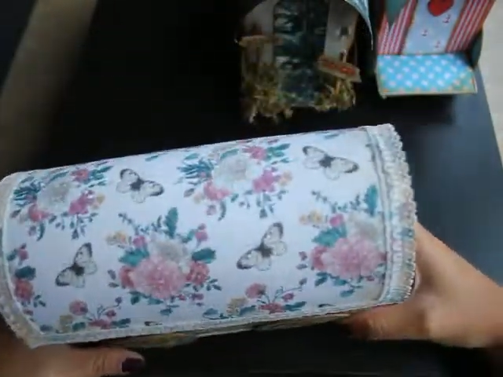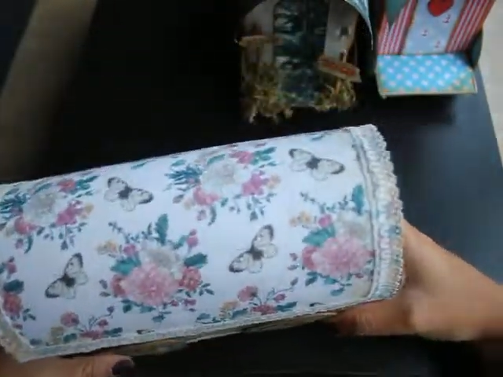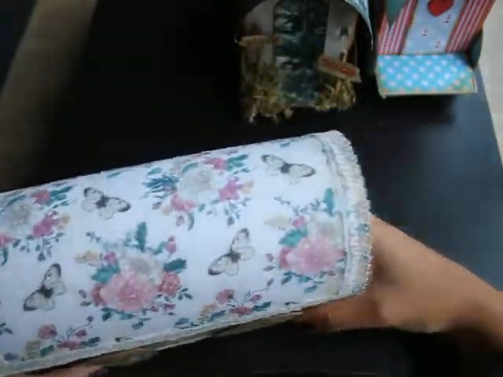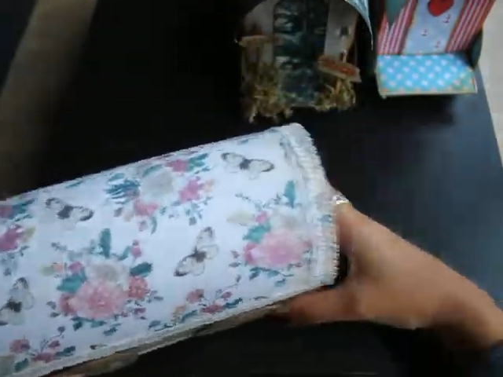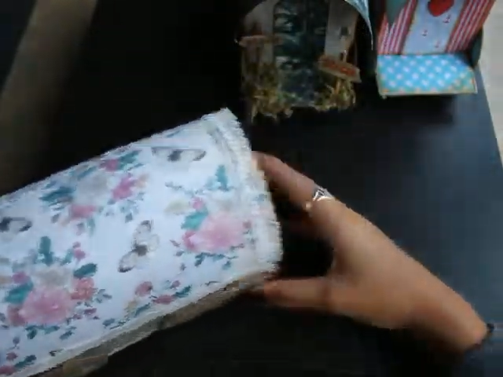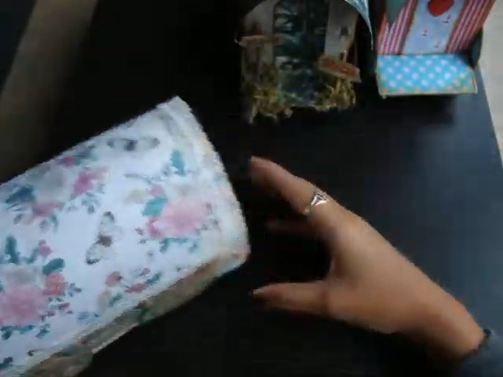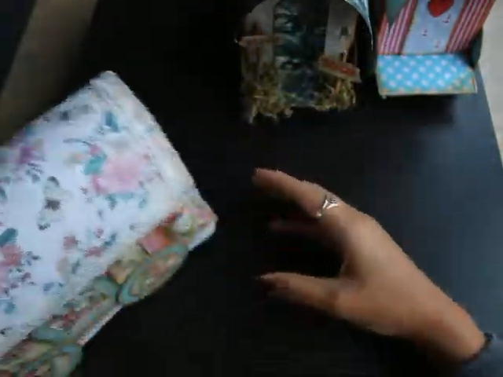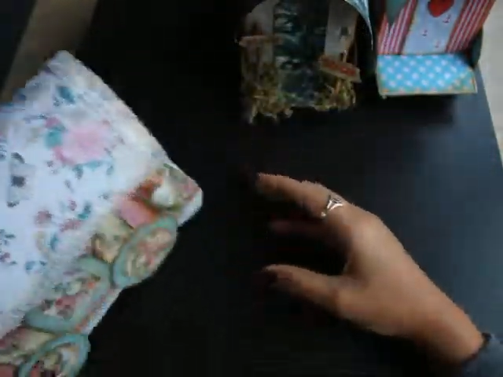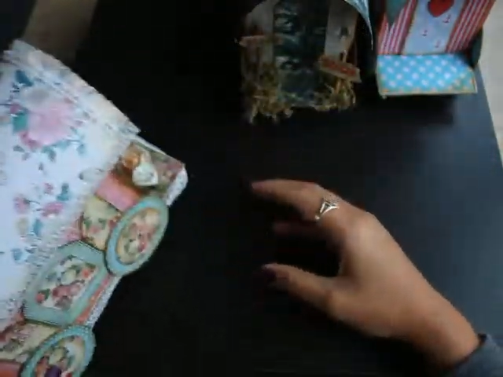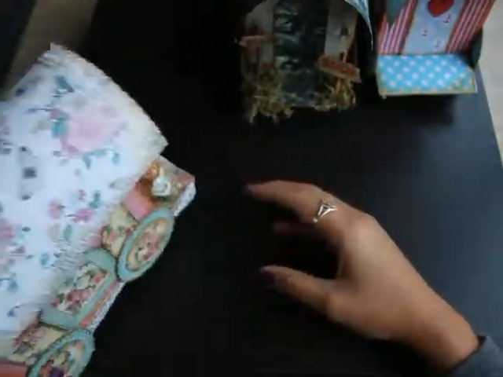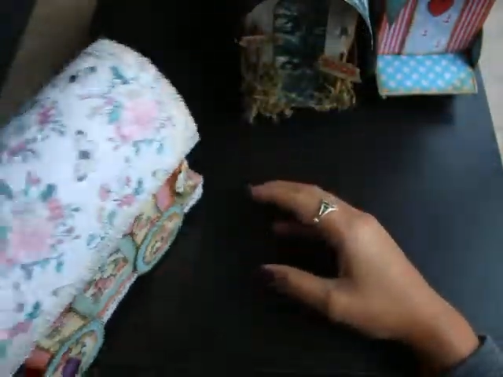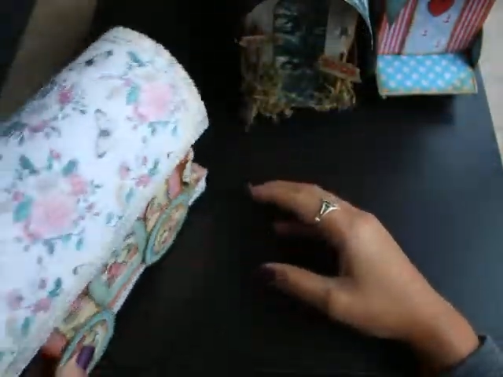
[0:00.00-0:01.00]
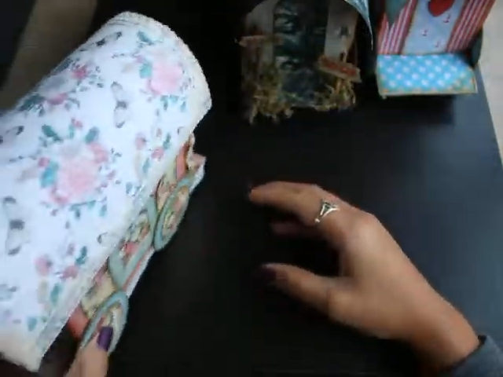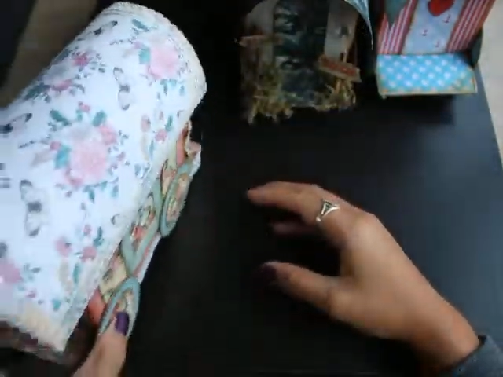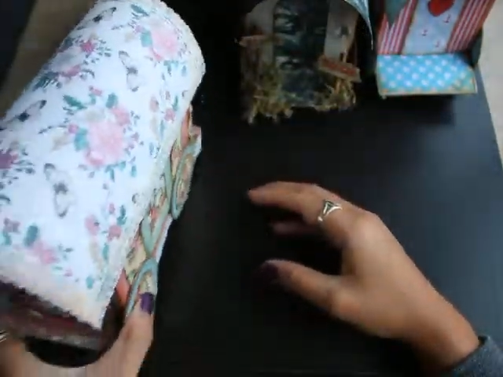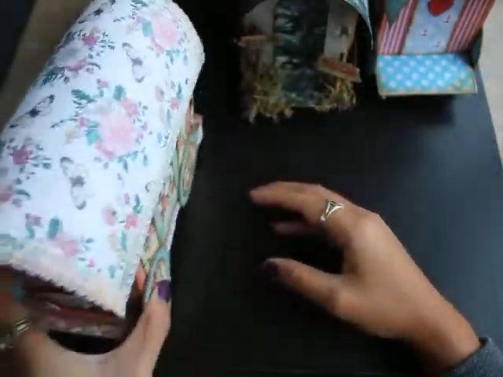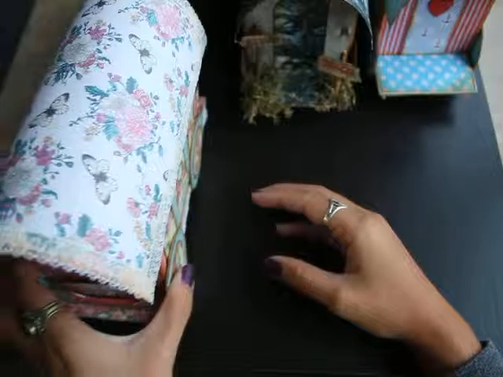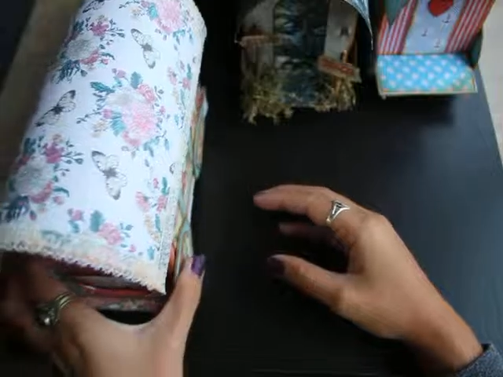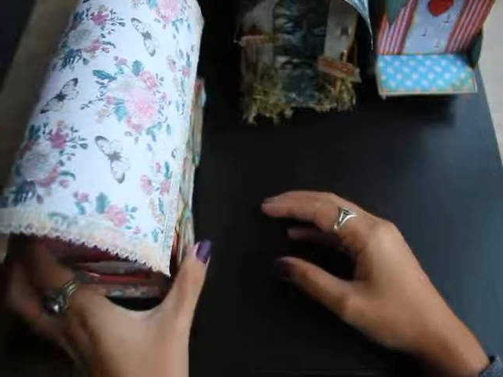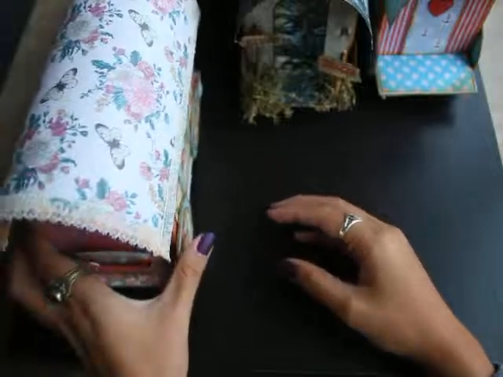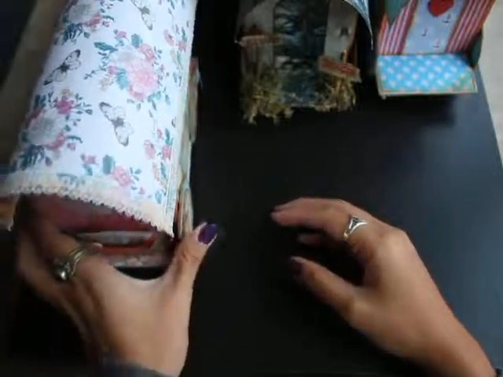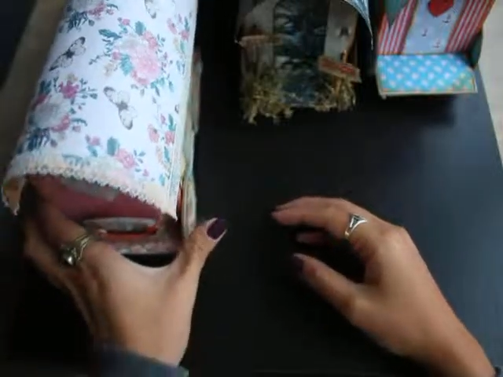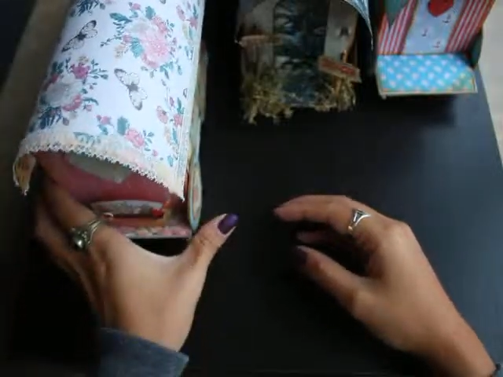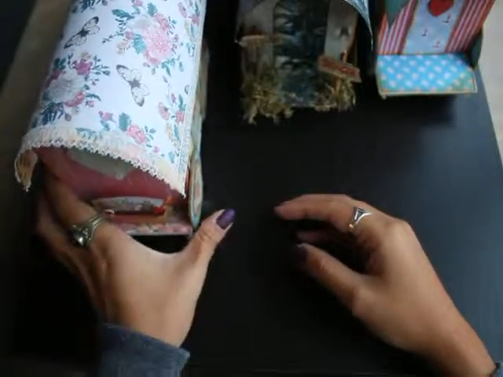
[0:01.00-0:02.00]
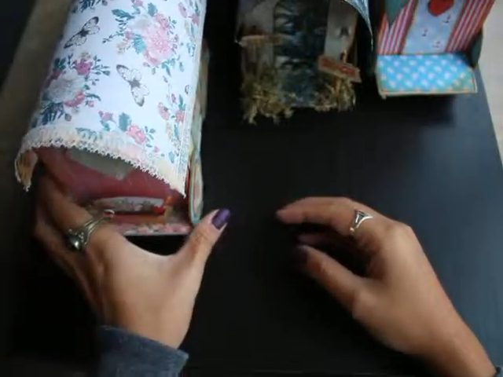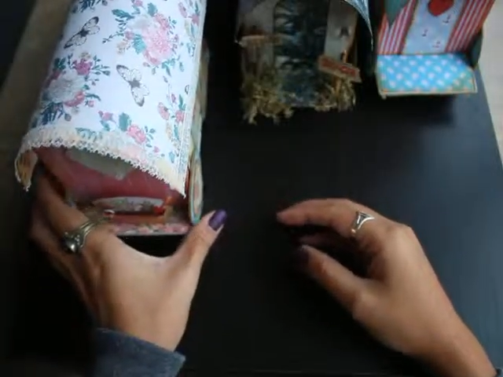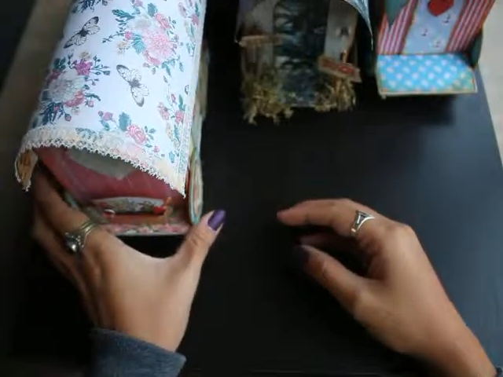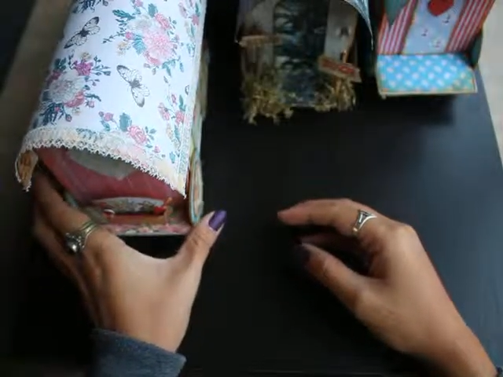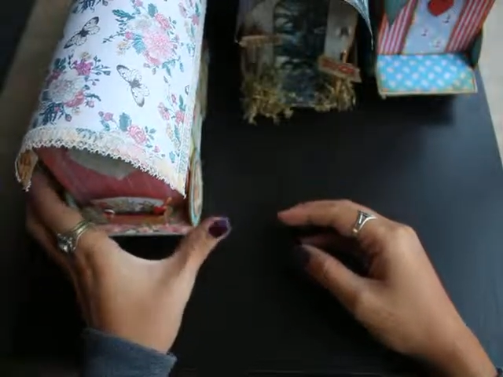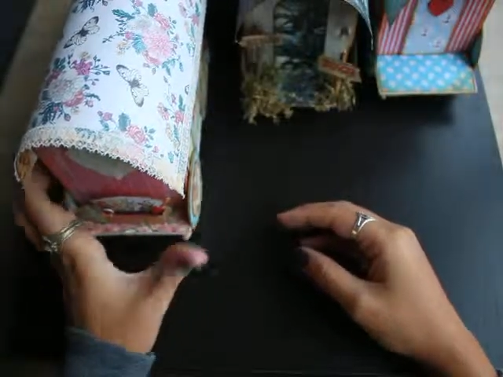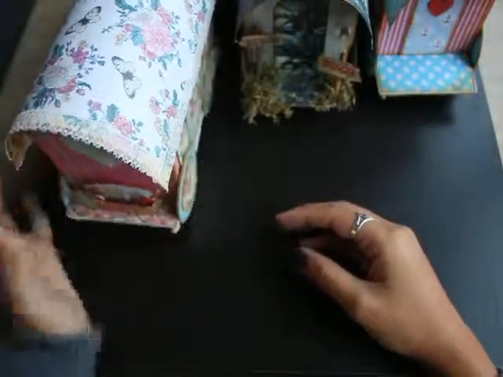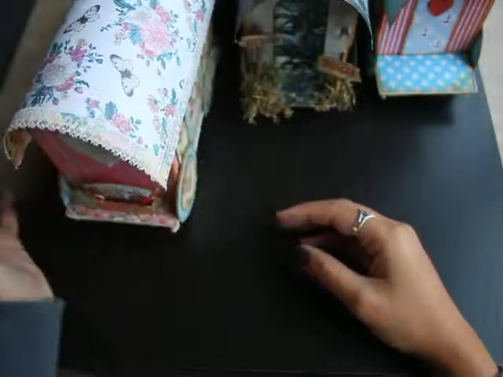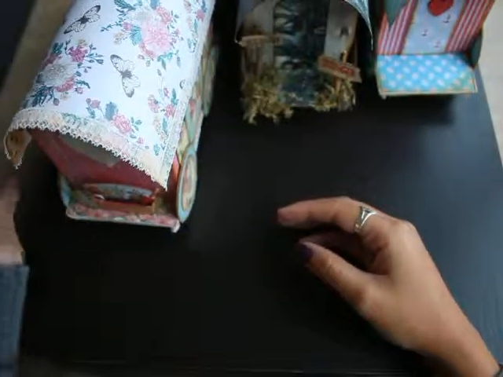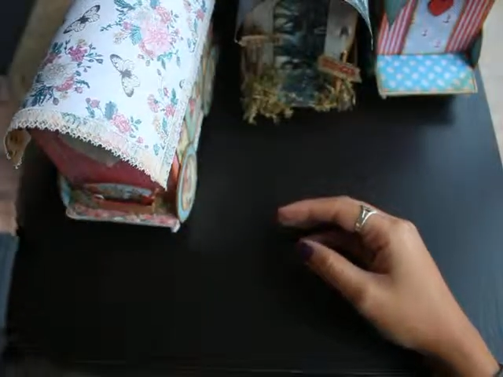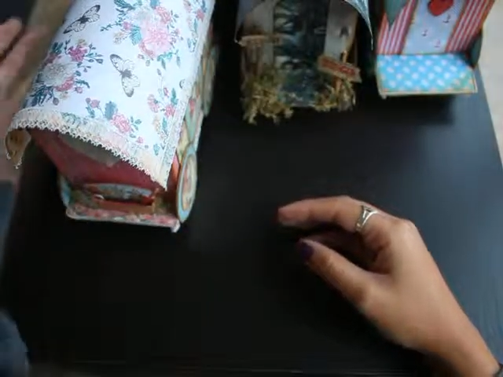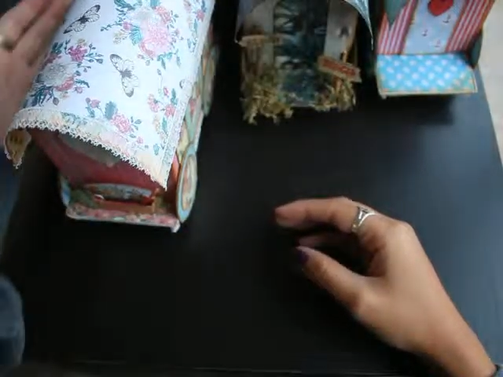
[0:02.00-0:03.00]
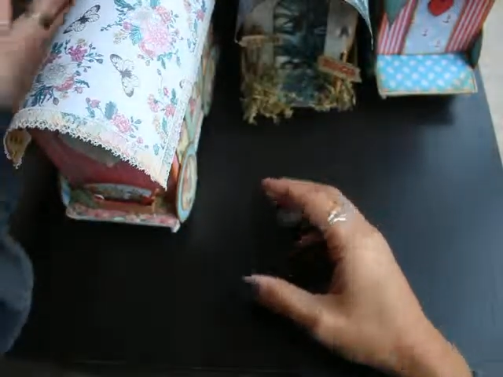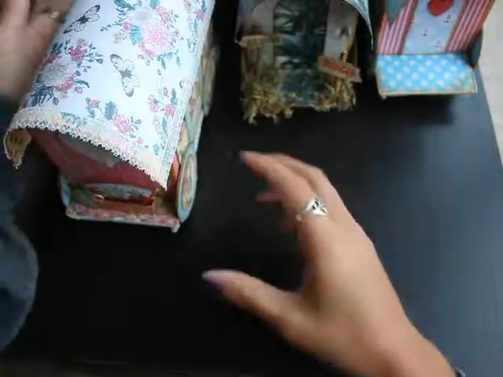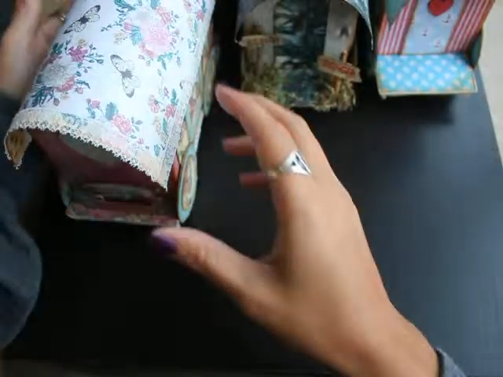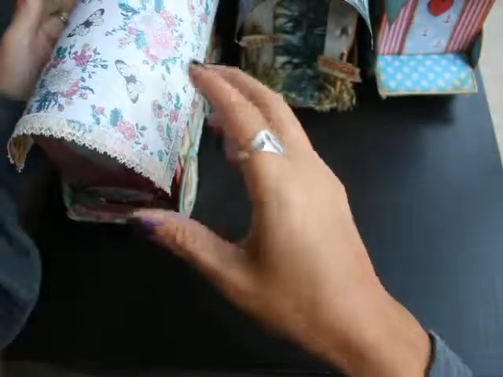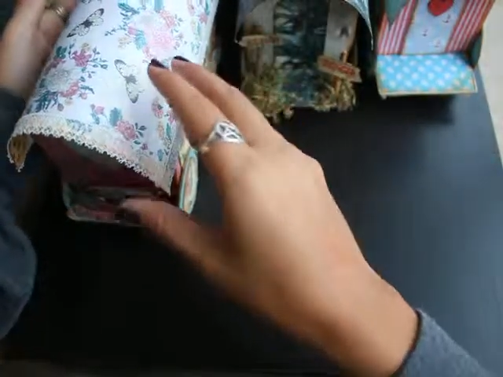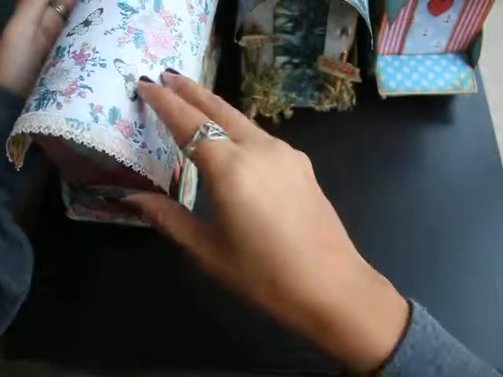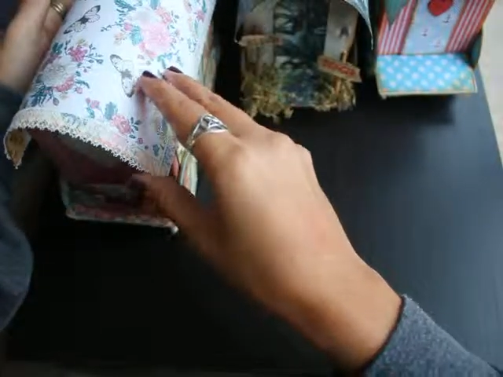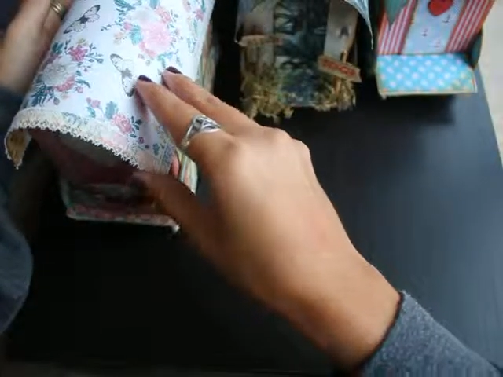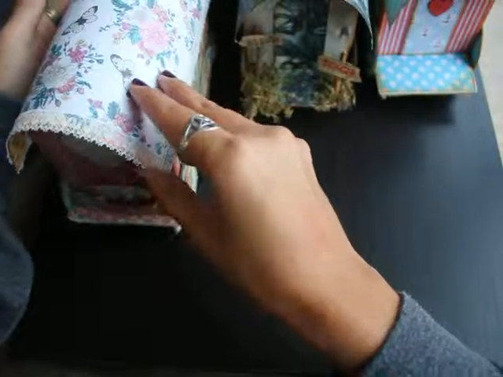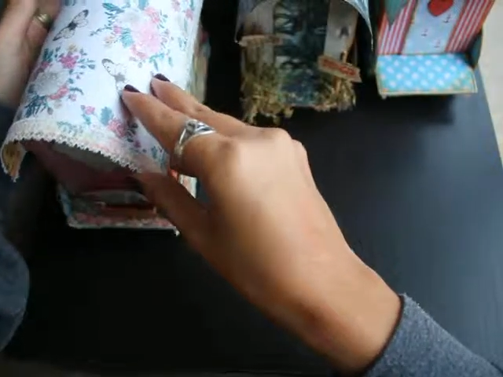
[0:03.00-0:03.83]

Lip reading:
[unreadable: no face in view]